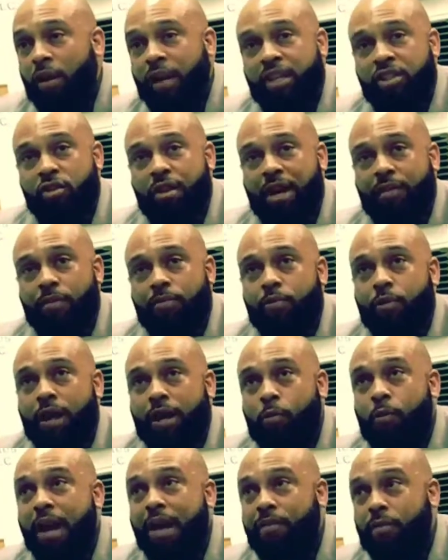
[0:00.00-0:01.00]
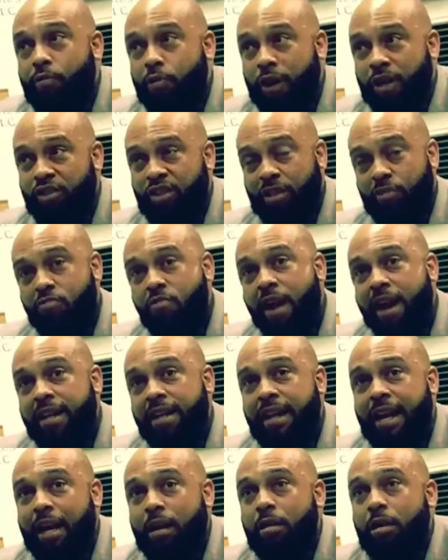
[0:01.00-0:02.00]
unless you have we have a project right
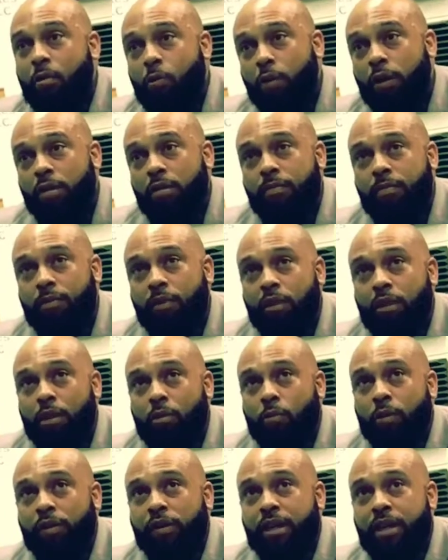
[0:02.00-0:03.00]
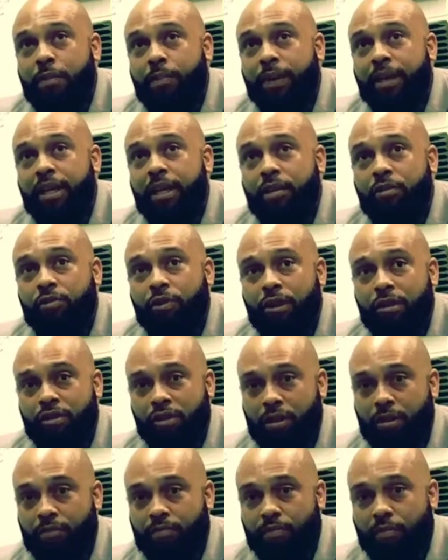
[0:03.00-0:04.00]
now with the
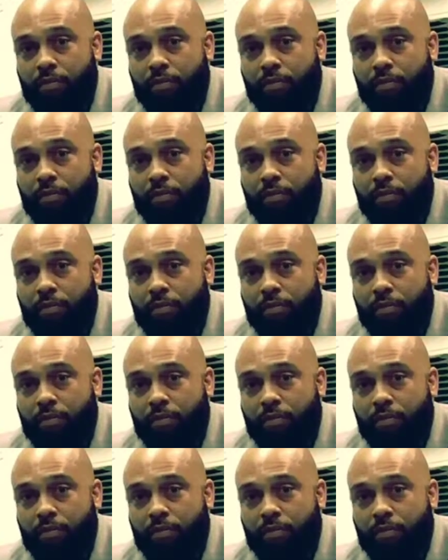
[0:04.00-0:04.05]
pediatrician.